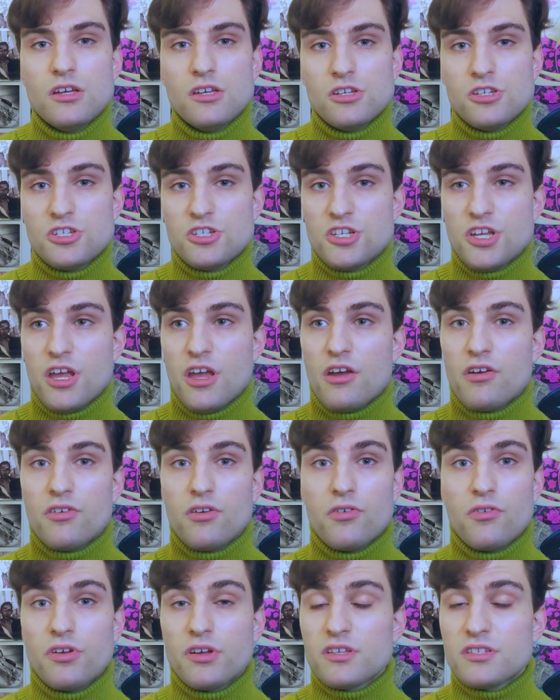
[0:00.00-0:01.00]
share
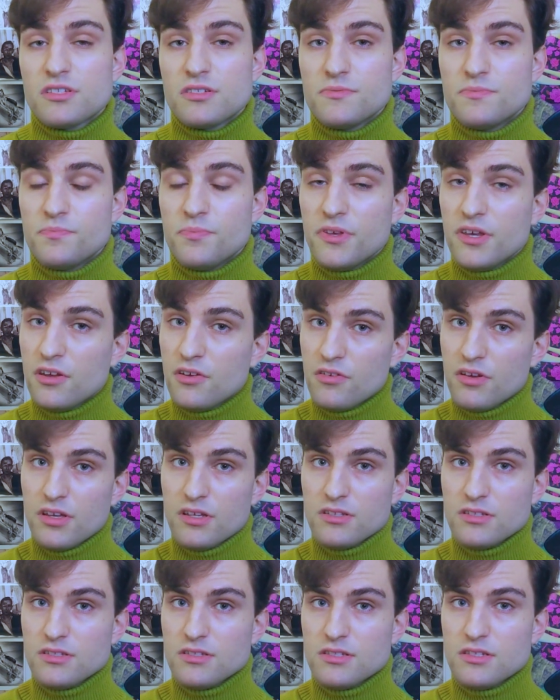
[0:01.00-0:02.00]
your
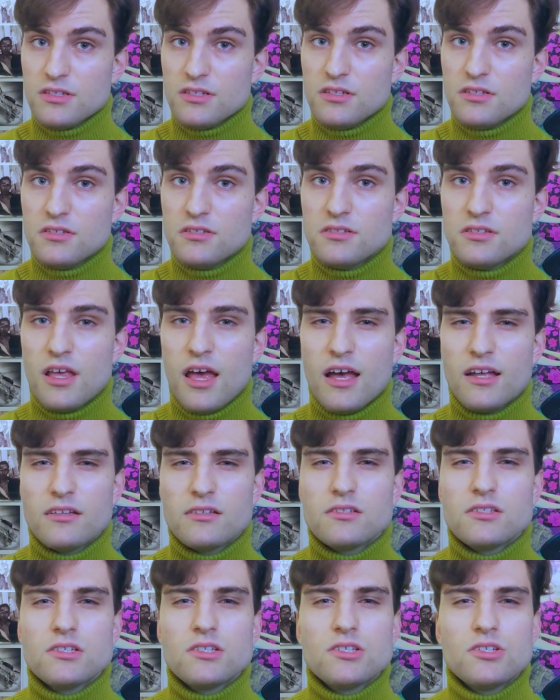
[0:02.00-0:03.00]
experiences,
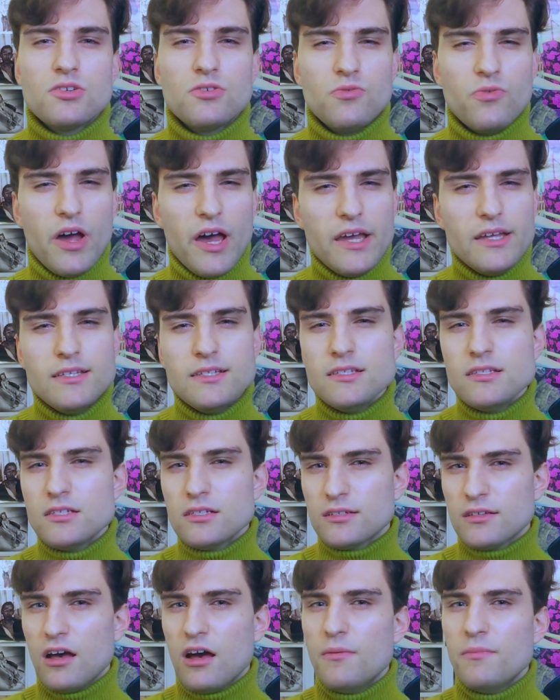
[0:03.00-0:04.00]
and write in
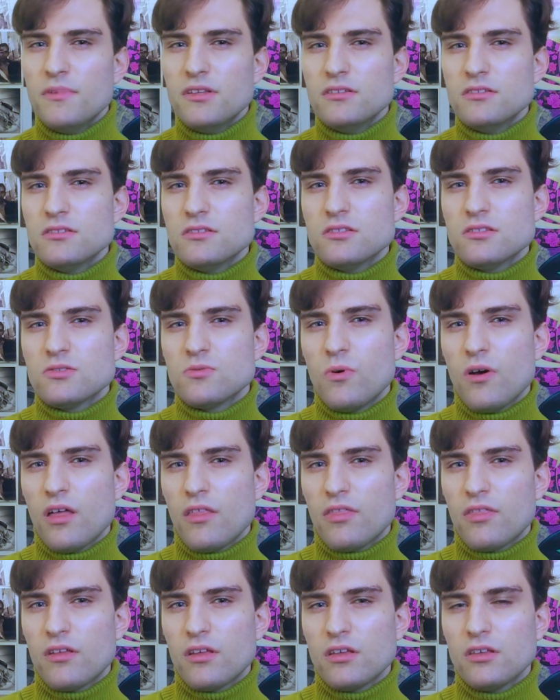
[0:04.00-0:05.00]
the comments
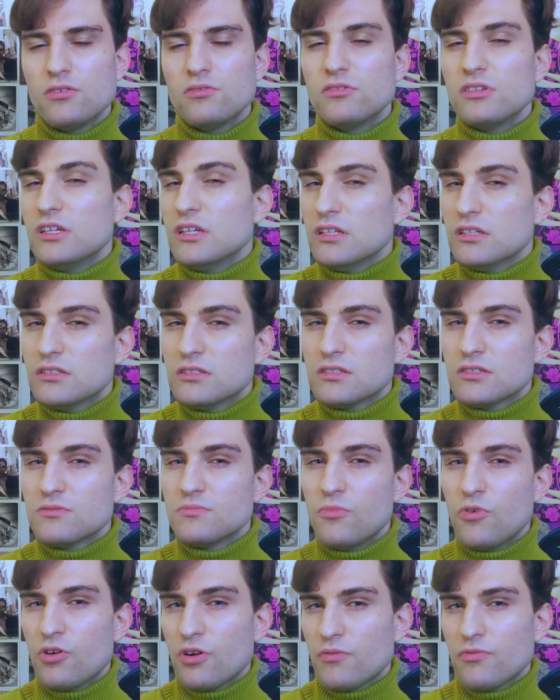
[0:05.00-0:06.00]
whether you need
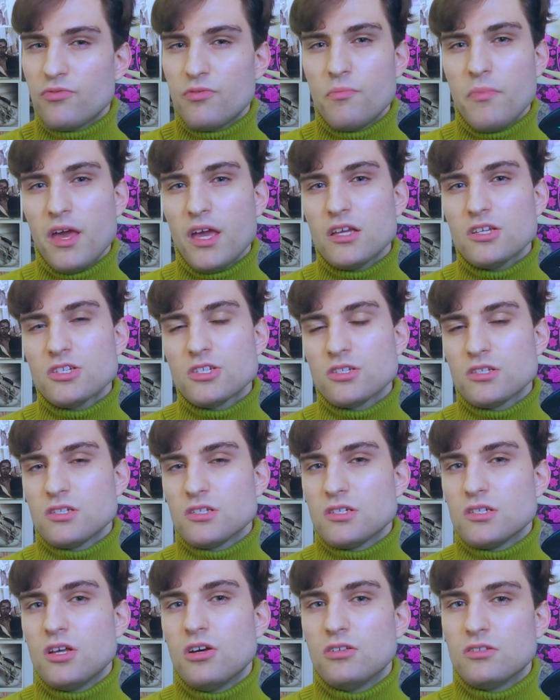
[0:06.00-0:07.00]
more
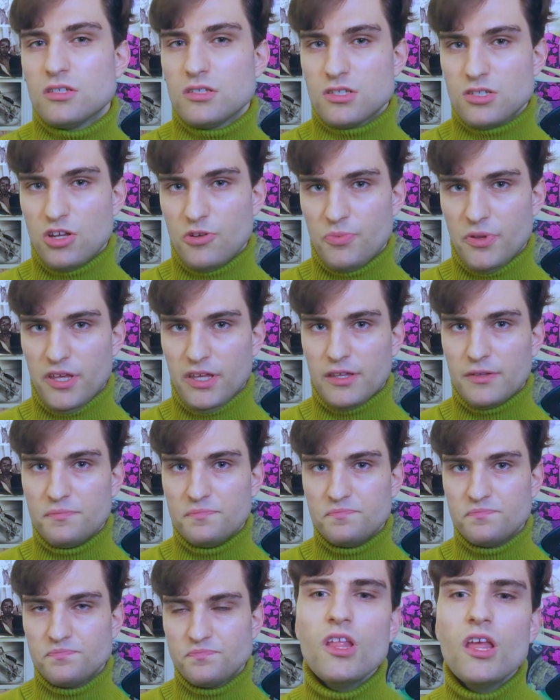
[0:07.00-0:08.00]
information on the topic.
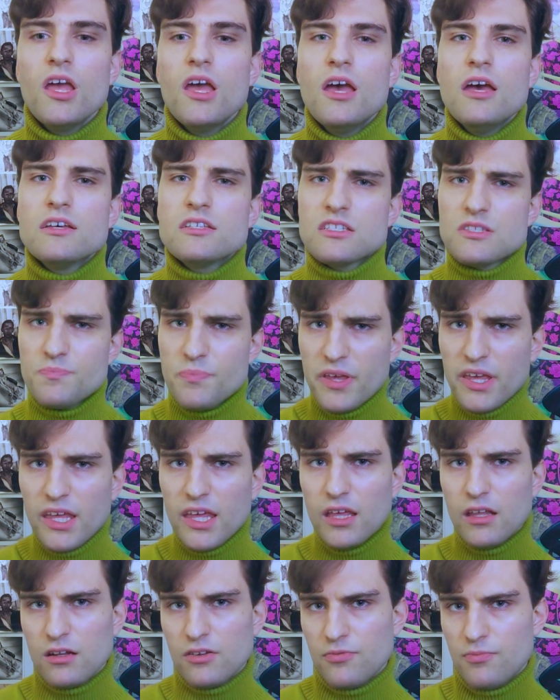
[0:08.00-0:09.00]

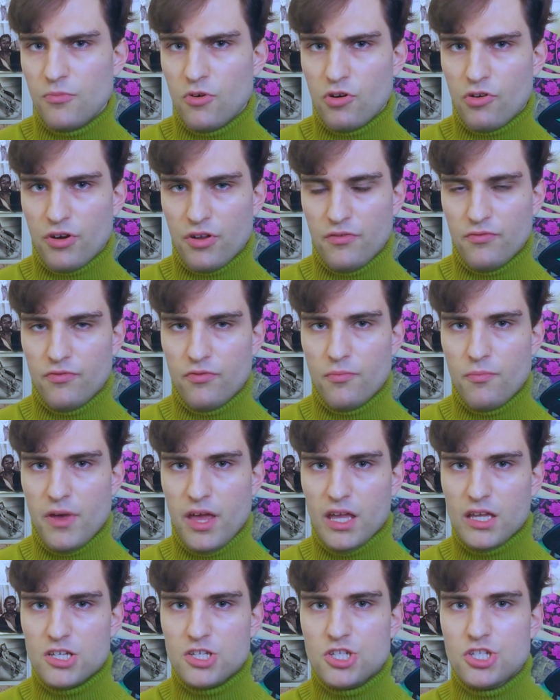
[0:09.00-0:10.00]
Speaking of more
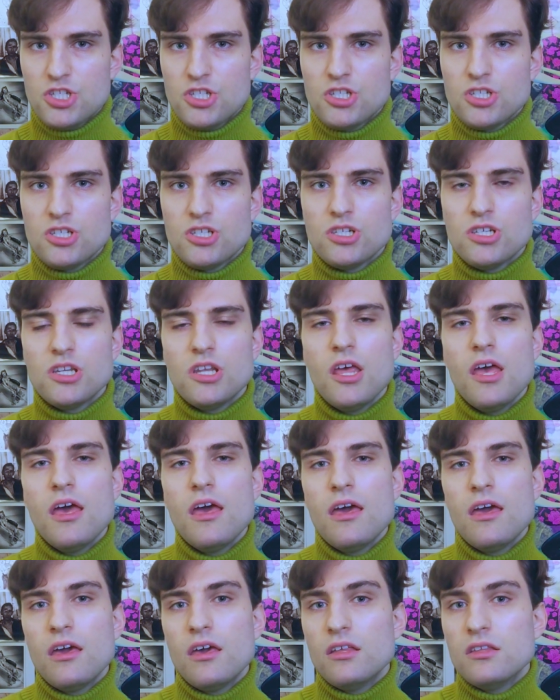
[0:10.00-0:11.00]
information,
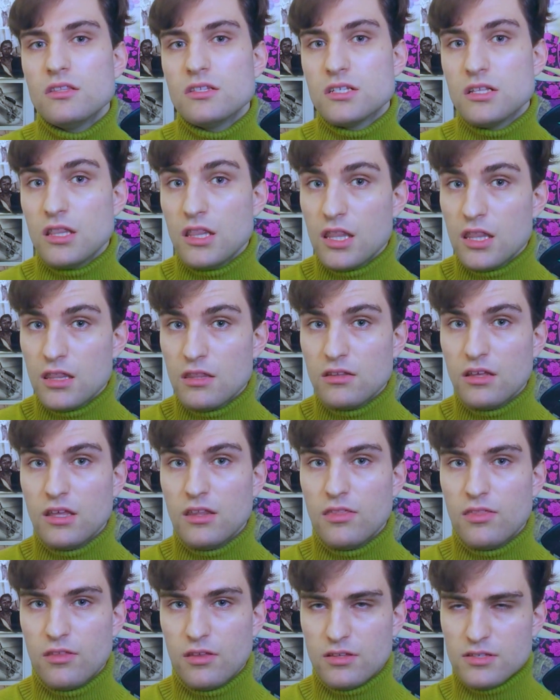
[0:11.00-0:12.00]
in
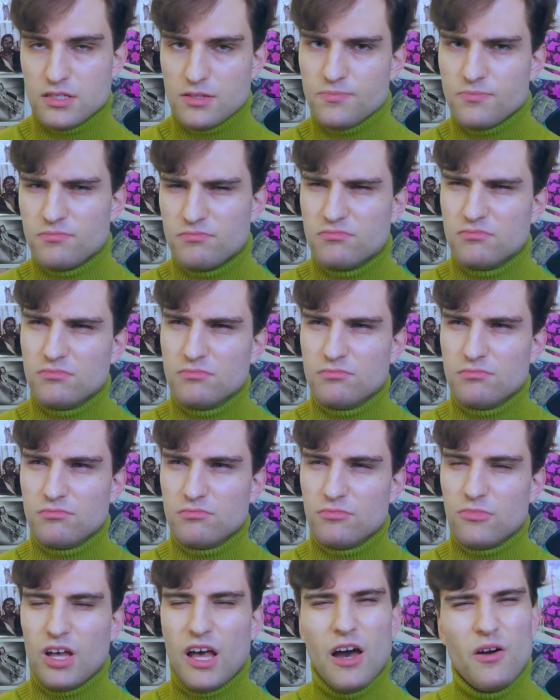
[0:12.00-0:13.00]
the
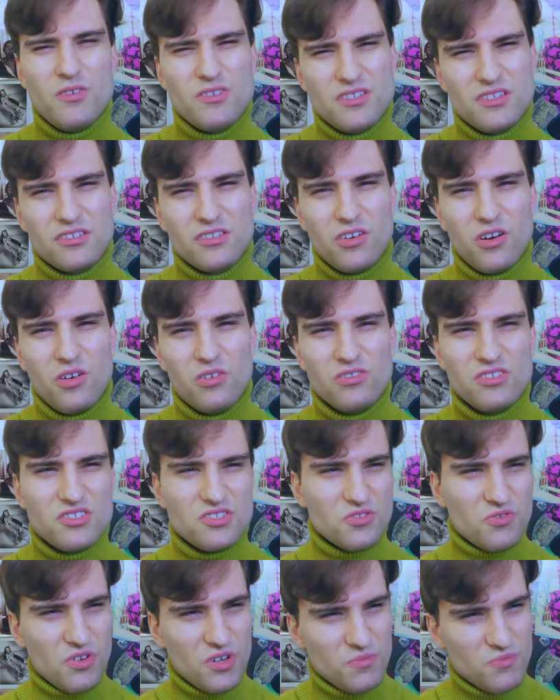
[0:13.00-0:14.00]
how is it called,
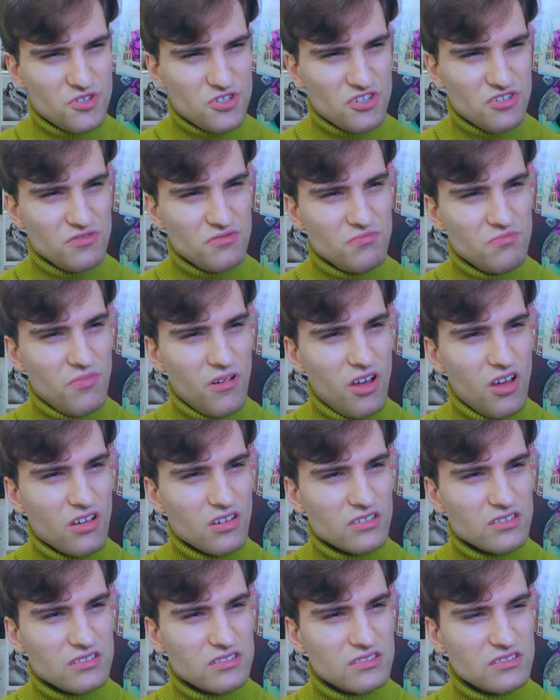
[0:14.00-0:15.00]
description
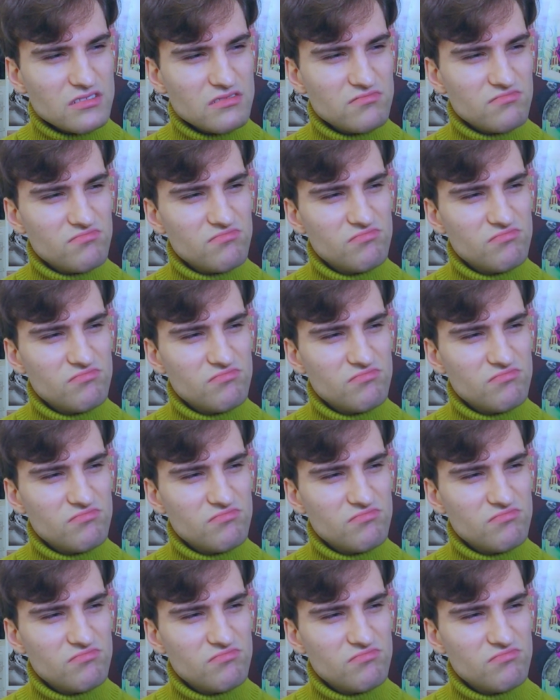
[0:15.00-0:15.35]
box